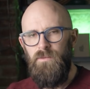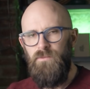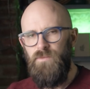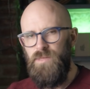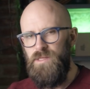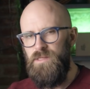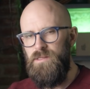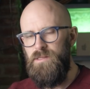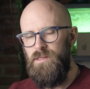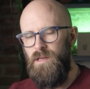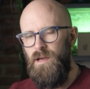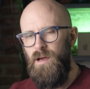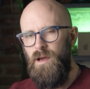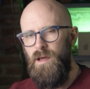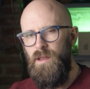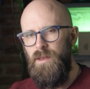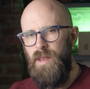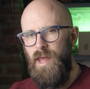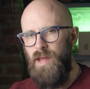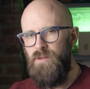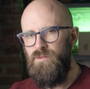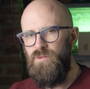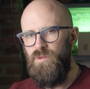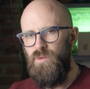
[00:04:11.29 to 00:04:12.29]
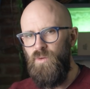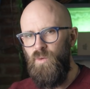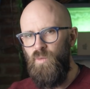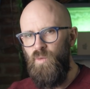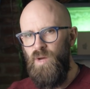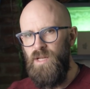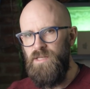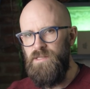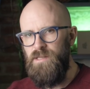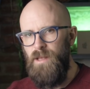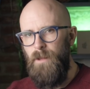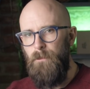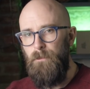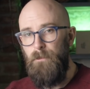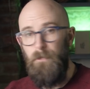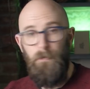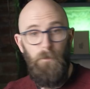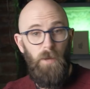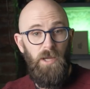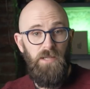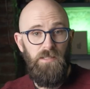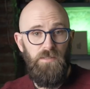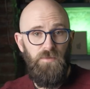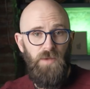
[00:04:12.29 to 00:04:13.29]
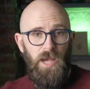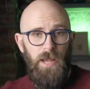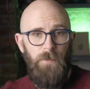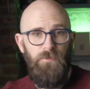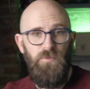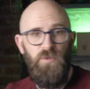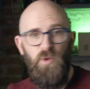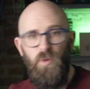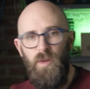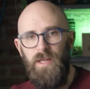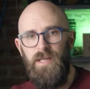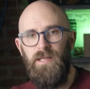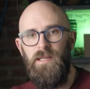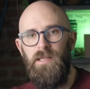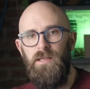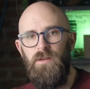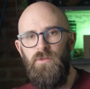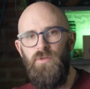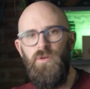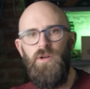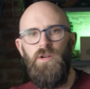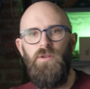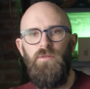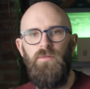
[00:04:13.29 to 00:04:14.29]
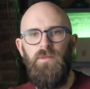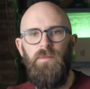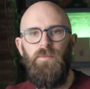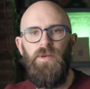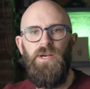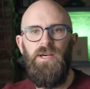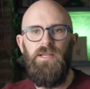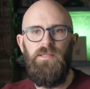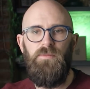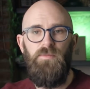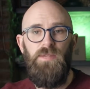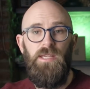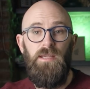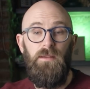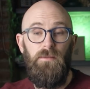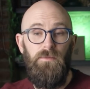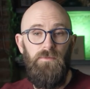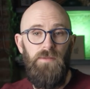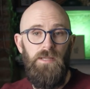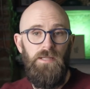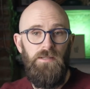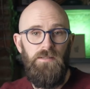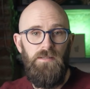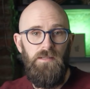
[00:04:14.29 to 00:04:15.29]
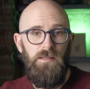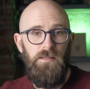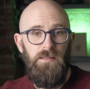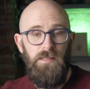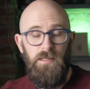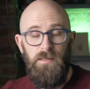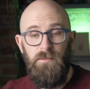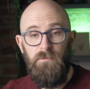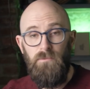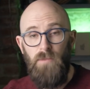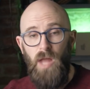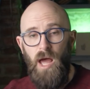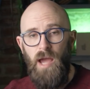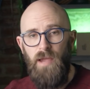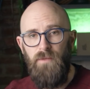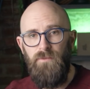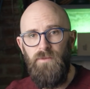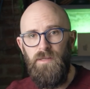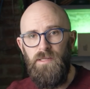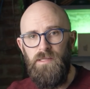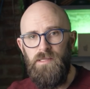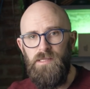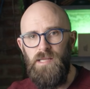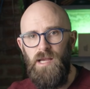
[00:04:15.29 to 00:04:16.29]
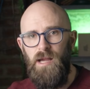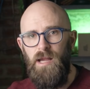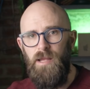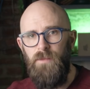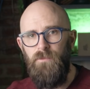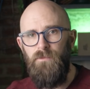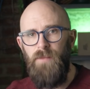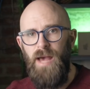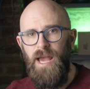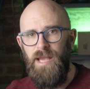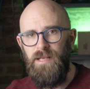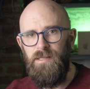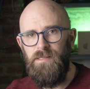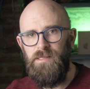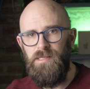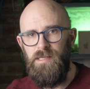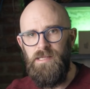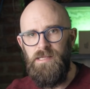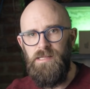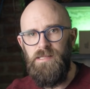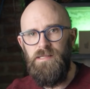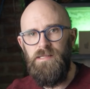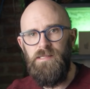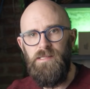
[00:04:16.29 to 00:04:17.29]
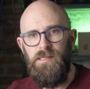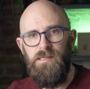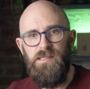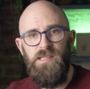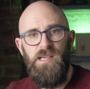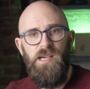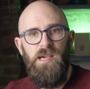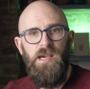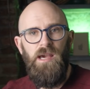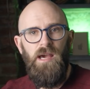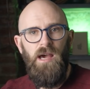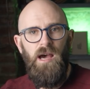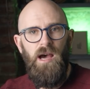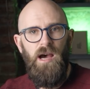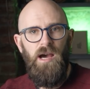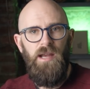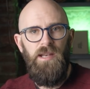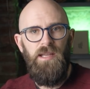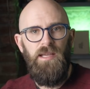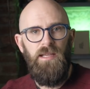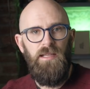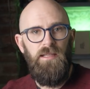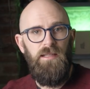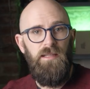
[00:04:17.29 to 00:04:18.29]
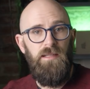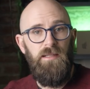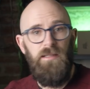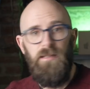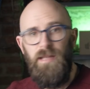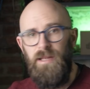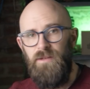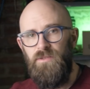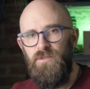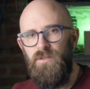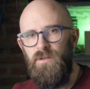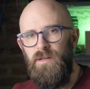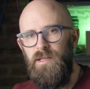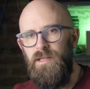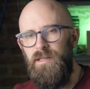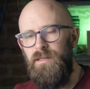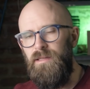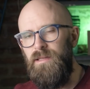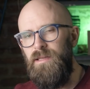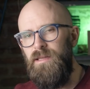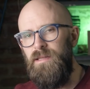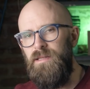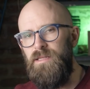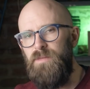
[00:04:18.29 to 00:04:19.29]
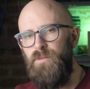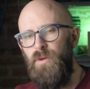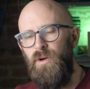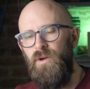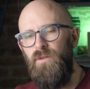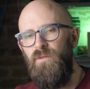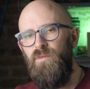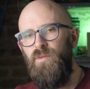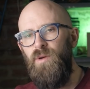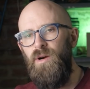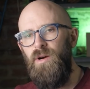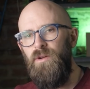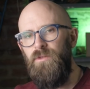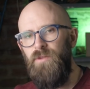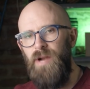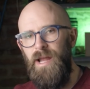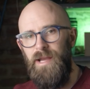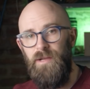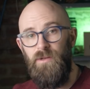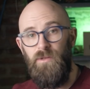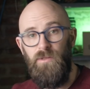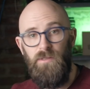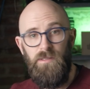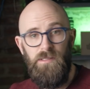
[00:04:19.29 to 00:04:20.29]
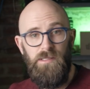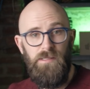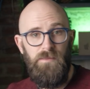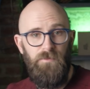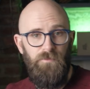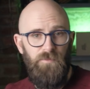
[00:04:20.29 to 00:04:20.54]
bizarre natural wonder. Mike's fame quickly grew, the bird being featured in Life and Time magazines and earning an entry in the Guinness Book of World Records.